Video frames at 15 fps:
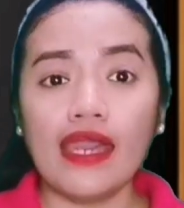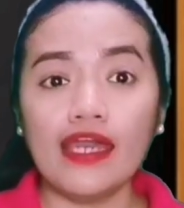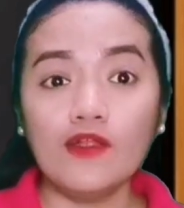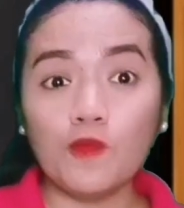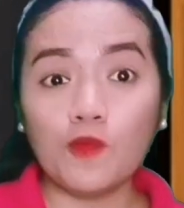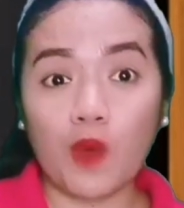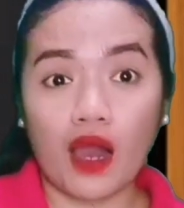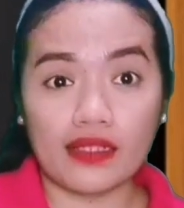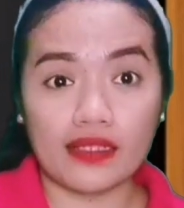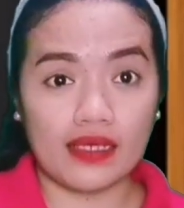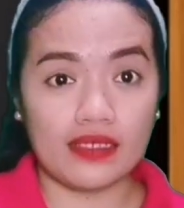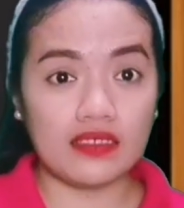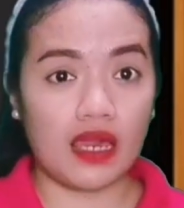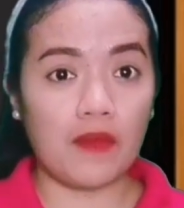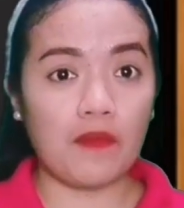And what
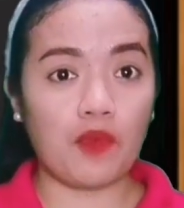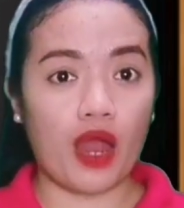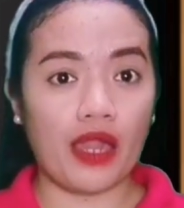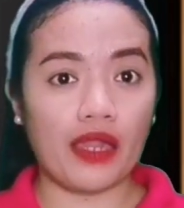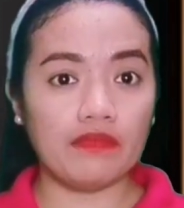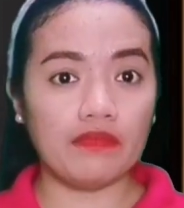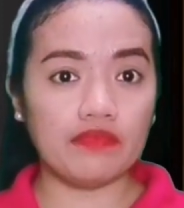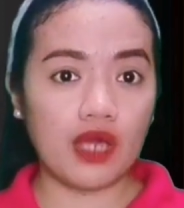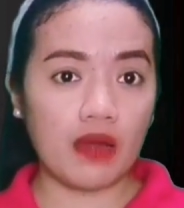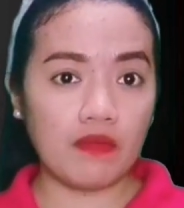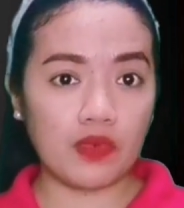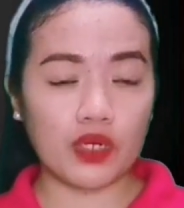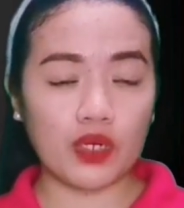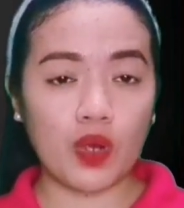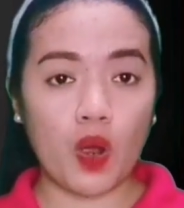is a prime
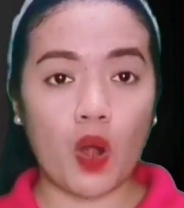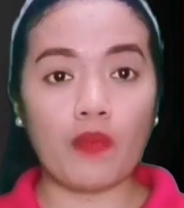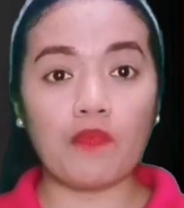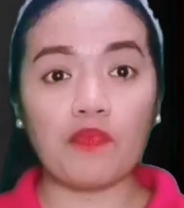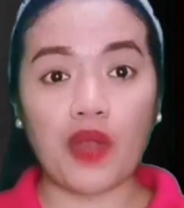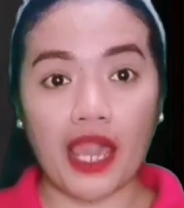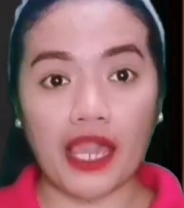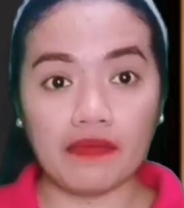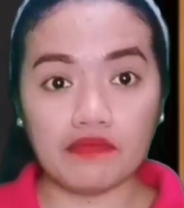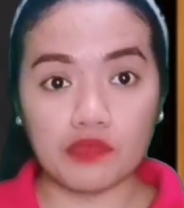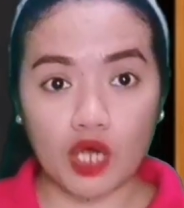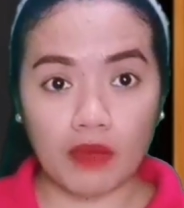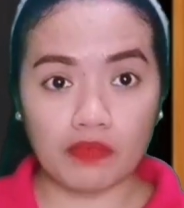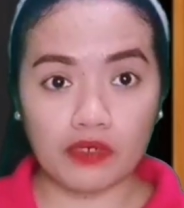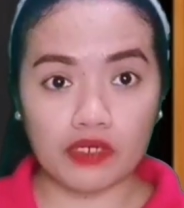number or prime
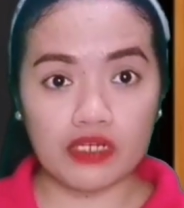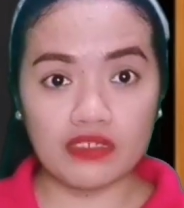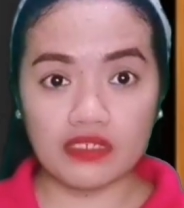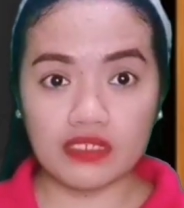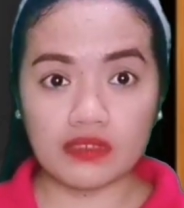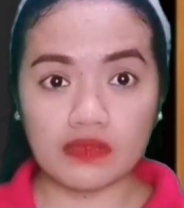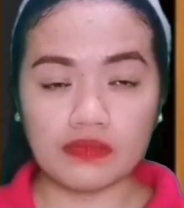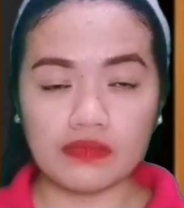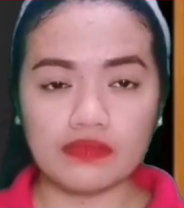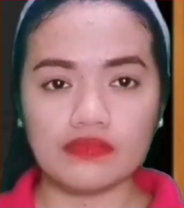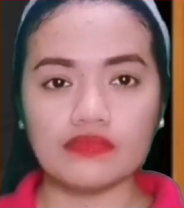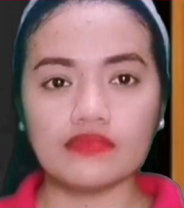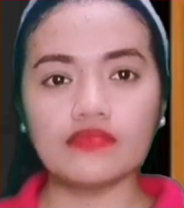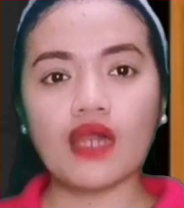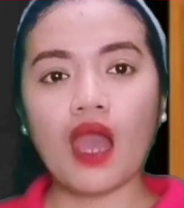numbers?
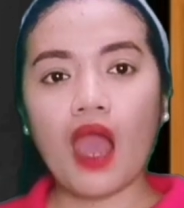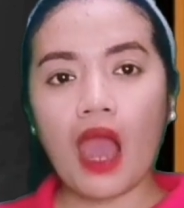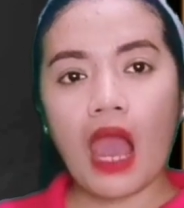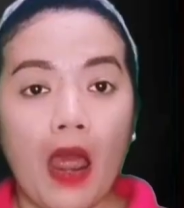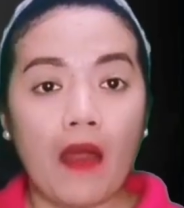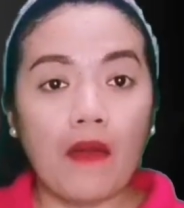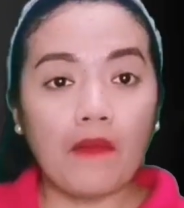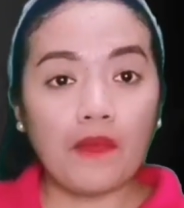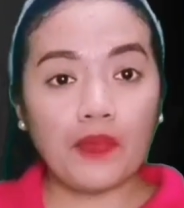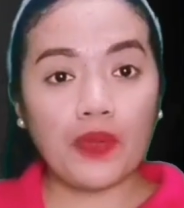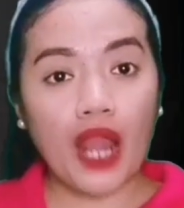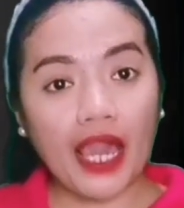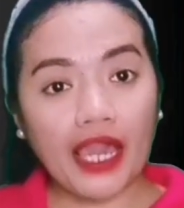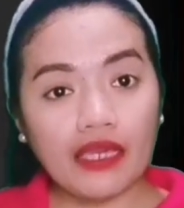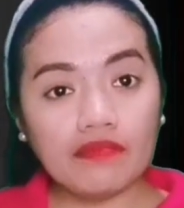
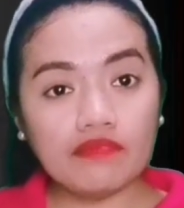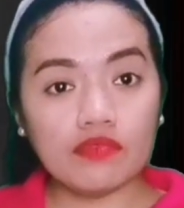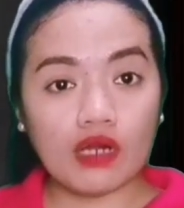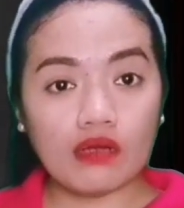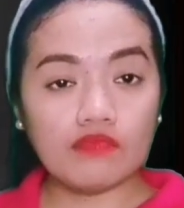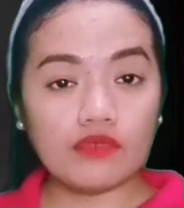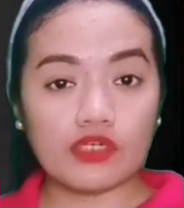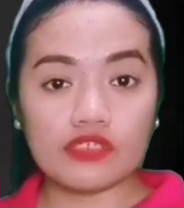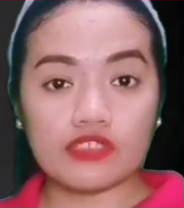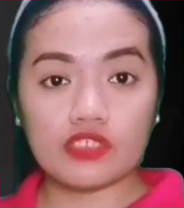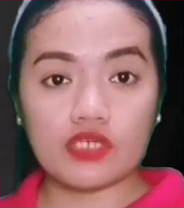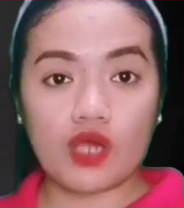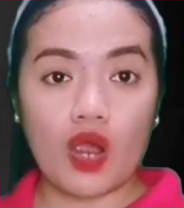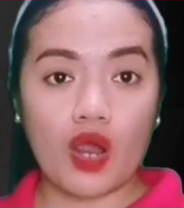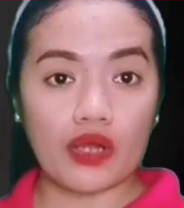Prime
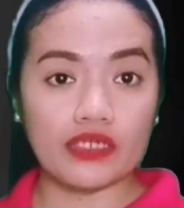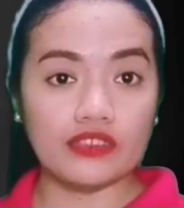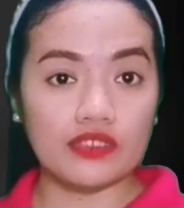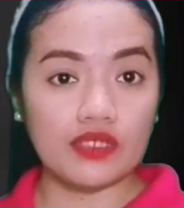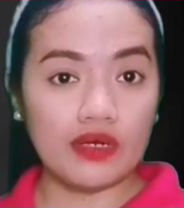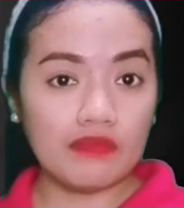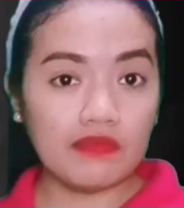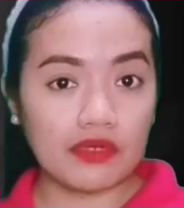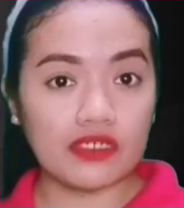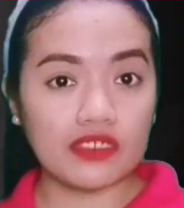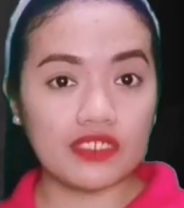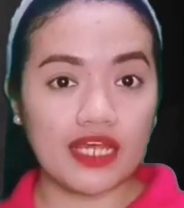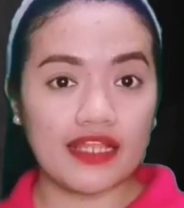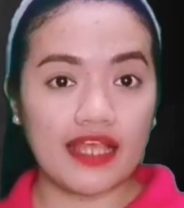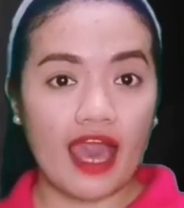numbers are
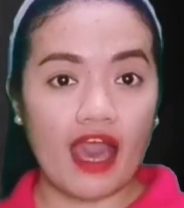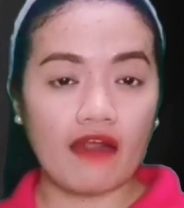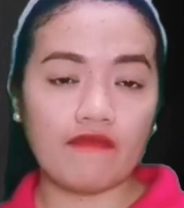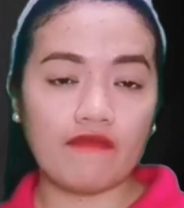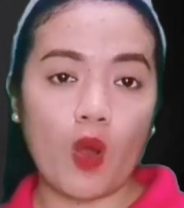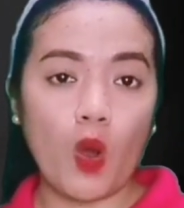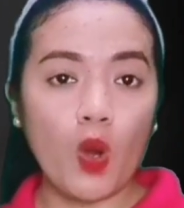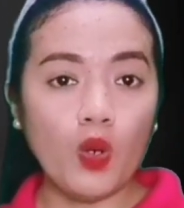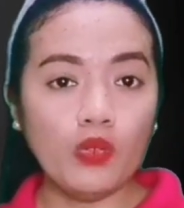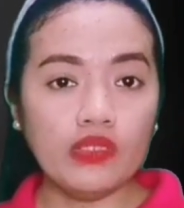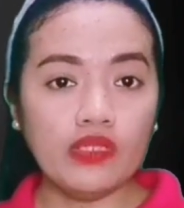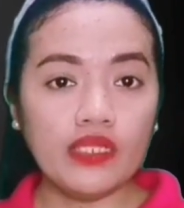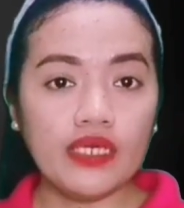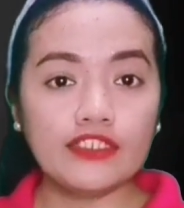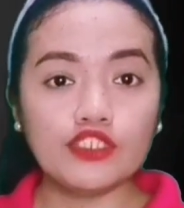numbers that have
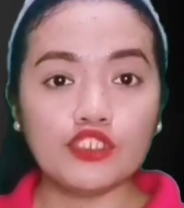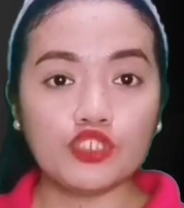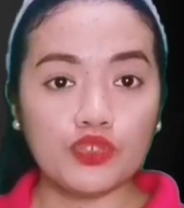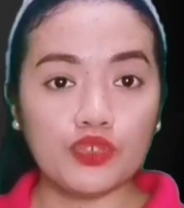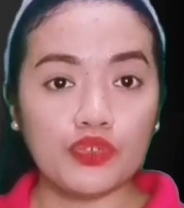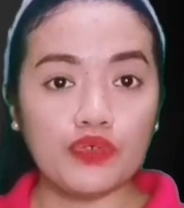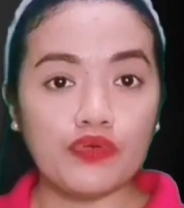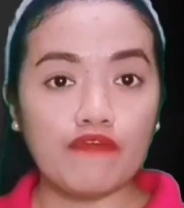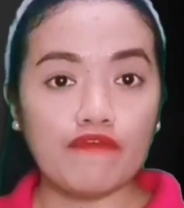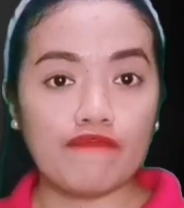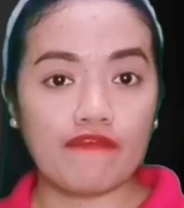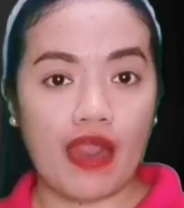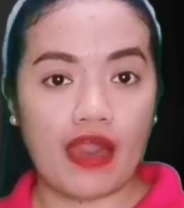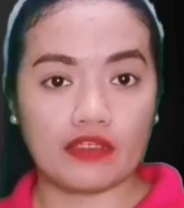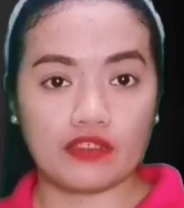only two
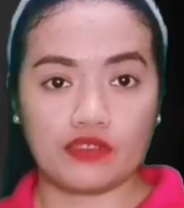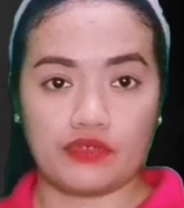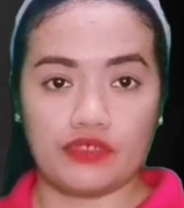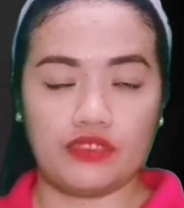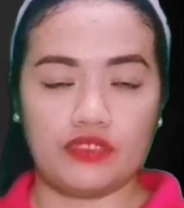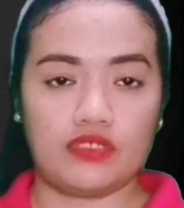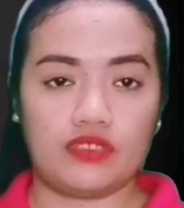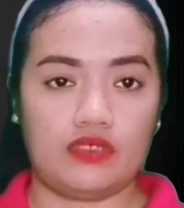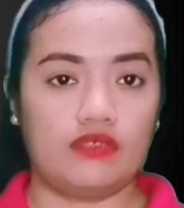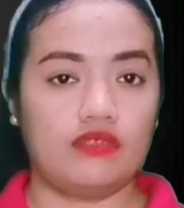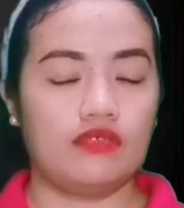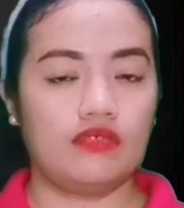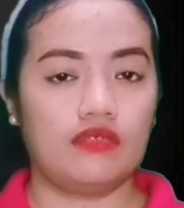factors,